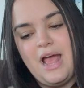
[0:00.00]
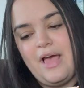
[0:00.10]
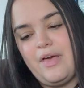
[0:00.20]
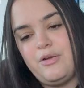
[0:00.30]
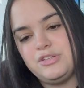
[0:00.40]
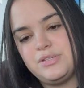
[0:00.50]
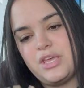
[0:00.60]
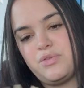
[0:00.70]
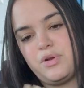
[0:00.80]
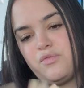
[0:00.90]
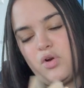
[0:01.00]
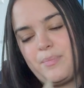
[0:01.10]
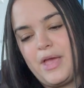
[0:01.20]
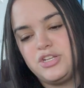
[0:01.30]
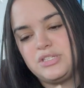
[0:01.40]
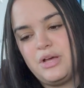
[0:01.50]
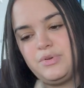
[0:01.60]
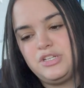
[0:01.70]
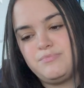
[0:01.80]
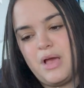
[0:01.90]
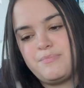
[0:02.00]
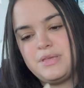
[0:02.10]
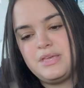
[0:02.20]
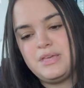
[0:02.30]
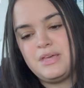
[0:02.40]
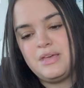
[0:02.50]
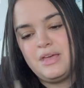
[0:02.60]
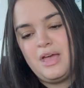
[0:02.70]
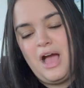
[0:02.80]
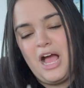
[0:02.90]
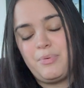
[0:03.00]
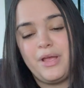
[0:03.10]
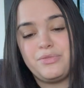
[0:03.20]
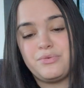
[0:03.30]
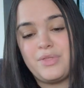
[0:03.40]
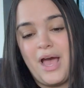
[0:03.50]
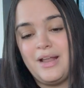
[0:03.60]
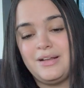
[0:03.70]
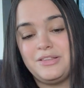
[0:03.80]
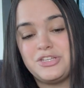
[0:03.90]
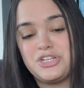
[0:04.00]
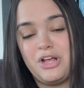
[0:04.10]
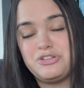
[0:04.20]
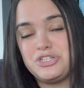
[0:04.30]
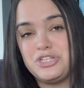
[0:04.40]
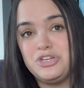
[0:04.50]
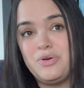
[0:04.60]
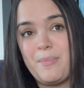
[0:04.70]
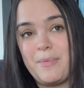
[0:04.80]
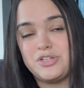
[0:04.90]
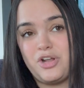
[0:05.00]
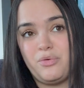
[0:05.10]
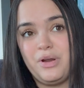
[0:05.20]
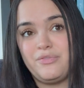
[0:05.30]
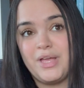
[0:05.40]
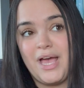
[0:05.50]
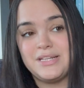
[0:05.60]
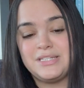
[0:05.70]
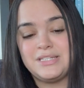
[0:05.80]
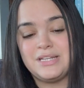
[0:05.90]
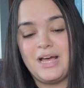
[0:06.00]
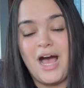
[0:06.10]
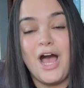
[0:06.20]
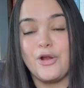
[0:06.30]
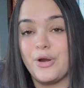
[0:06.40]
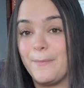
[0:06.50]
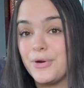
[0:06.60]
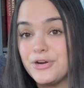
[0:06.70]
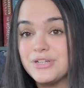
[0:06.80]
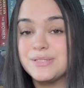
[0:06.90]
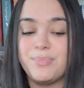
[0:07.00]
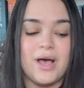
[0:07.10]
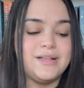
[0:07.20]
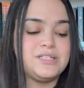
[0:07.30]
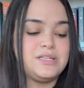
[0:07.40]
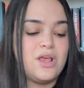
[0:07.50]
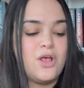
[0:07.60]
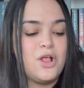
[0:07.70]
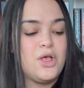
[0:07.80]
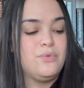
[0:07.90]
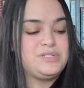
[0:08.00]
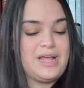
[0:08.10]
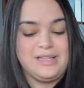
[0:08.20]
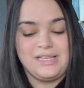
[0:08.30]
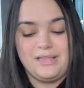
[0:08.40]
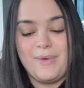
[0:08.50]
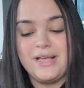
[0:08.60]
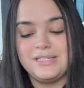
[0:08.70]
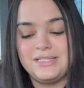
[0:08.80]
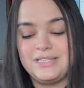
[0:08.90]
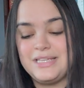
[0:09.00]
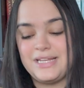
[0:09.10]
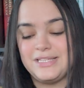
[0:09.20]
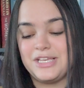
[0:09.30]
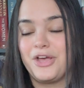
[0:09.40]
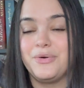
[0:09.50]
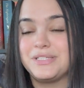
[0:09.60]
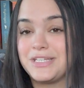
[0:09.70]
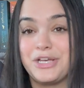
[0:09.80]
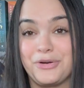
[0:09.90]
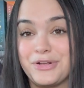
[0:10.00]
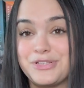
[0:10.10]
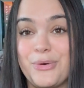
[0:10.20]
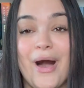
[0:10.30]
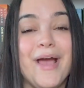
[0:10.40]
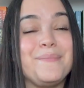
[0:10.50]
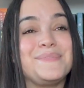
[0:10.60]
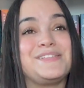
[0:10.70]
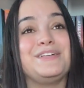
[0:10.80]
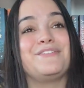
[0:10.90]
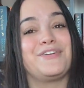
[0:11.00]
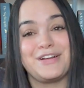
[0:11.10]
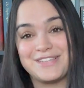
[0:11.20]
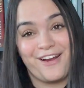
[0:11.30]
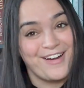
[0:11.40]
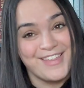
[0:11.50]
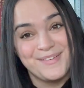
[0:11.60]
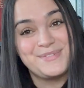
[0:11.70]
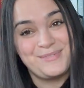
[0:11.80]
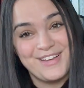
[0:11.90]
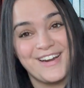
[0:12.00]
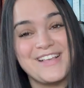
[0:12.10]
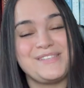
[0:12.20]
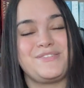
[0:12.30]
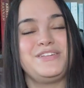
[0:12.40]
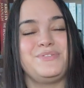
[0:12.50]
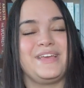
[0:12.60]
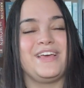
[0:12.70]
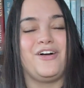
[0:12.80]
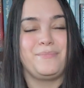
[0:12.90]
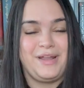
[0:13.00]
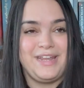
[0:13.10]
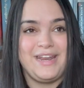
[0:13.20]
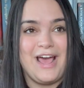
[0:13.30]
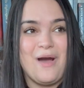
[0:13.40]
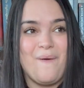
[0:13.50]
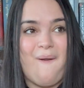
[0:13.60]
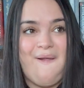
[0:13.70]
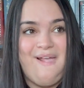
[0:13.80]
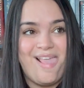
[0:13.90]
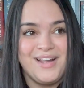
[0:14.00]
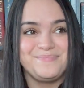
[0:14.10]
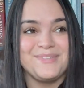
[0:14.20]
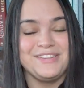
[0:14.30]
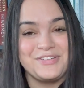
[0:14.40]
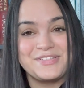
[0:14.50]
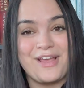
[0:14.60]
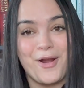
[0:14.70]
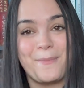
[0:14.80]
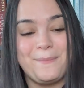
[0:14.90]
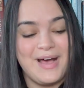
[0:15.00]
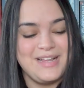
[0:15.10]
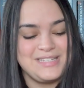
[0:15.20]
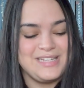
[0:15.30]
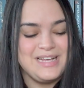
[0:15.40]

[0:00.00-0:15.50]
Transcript: and that one also is like 340 pages. So that one might be, I could probably get through that in this challenge too, and maybe start another one if we get higher numbers. But so yeah, the max is these dice can go is 600. So I'm still like very scared of them, to be honest, especially doing it on a Monday now. I'm a little scared, but